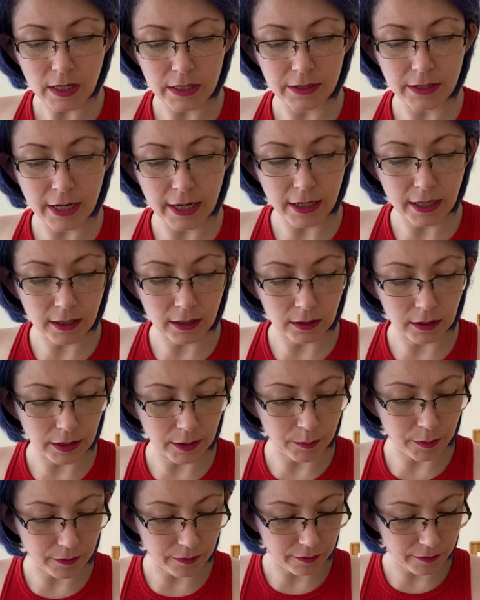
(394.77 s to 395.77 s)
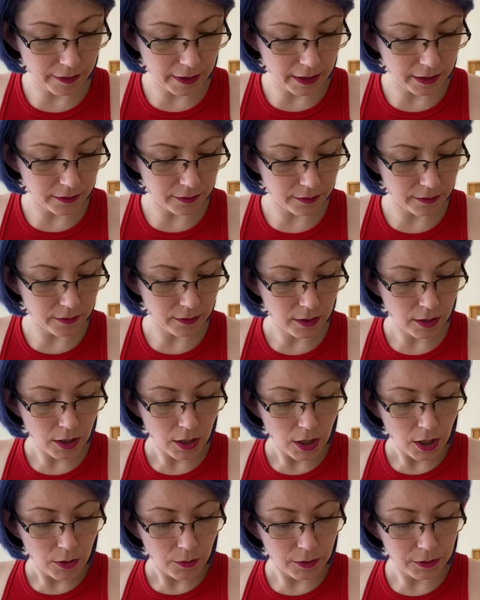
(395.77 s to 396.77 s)
Taking a leap of faith.
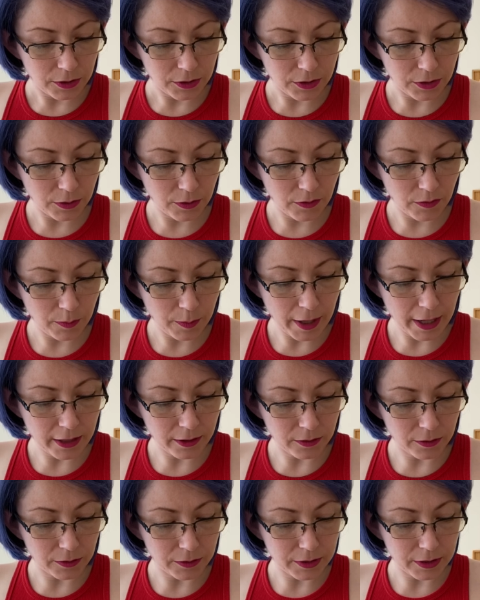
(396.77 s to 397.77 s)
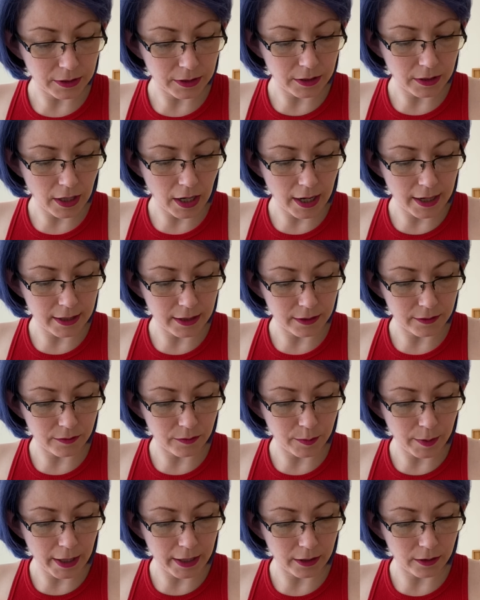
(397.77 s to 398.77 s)
With the Two of Pentacles and the Nine of
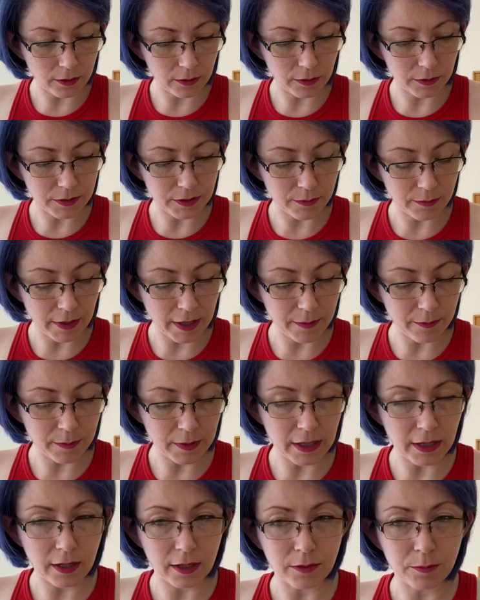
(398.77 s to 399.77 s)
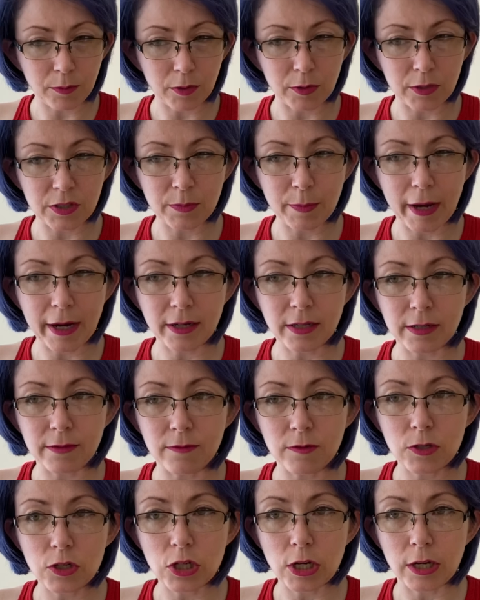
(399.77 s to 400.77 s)
Pentacles, it might be a perspective
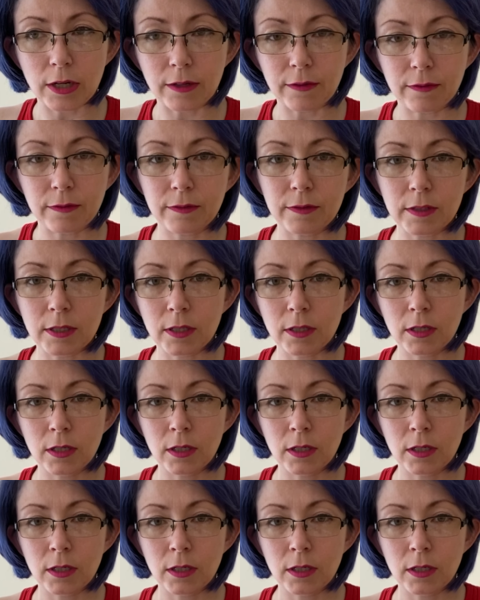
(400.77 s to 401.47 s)
shift